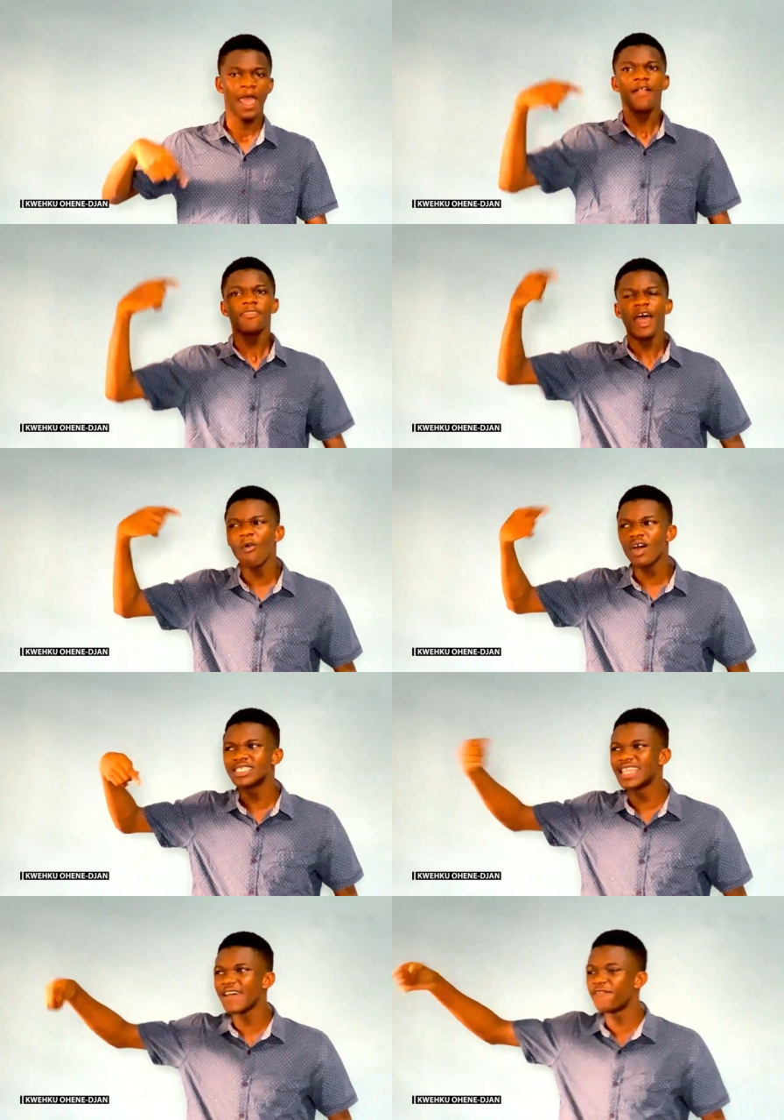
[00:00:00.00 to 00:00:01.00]
that was
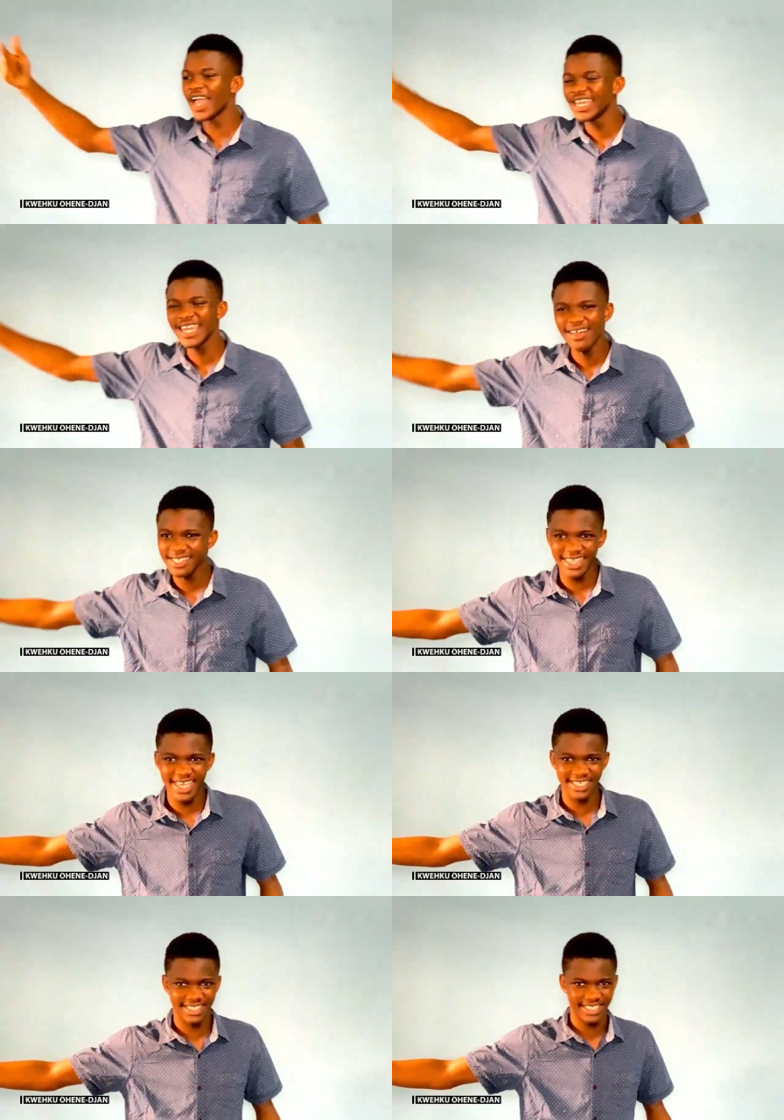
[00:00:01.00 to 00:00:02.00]
the final
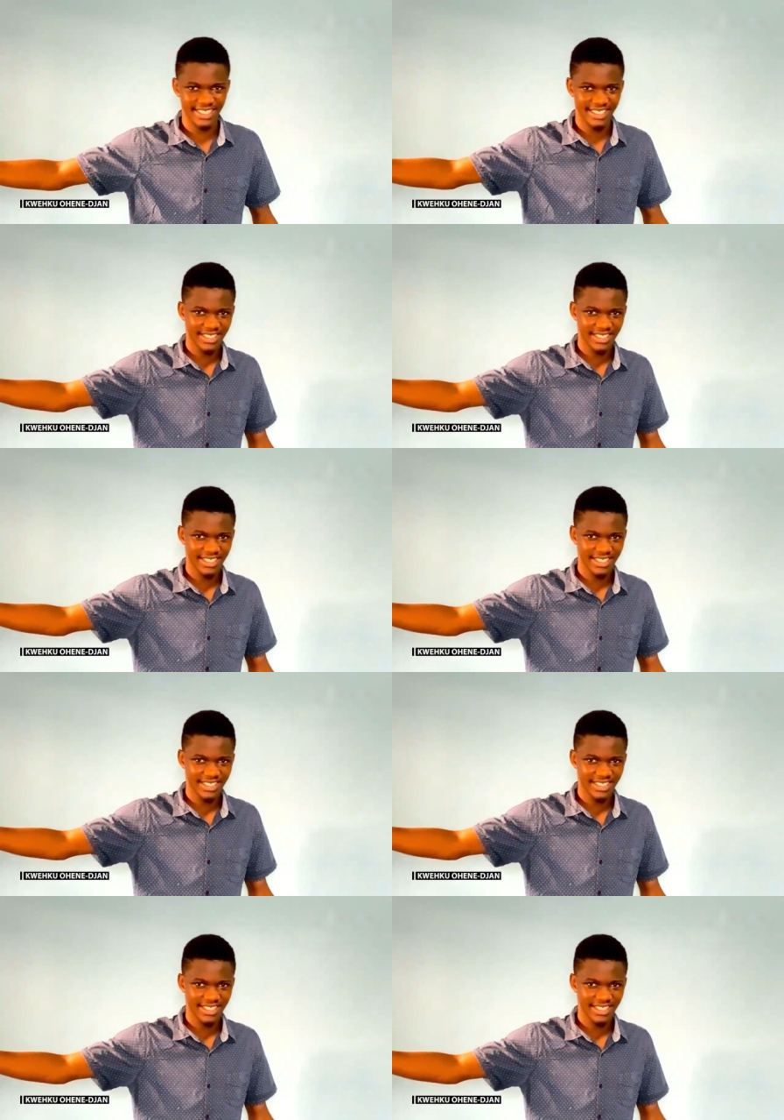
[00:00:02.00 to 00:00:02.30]
stage